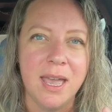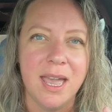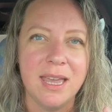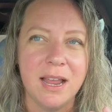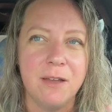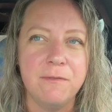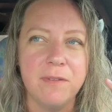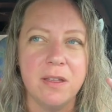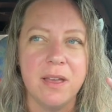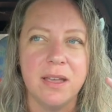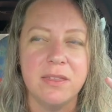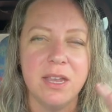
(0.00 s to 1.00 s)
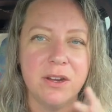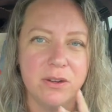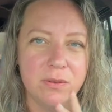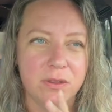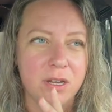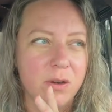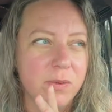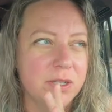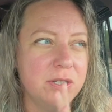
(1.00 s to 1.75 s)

And I feel like there there we're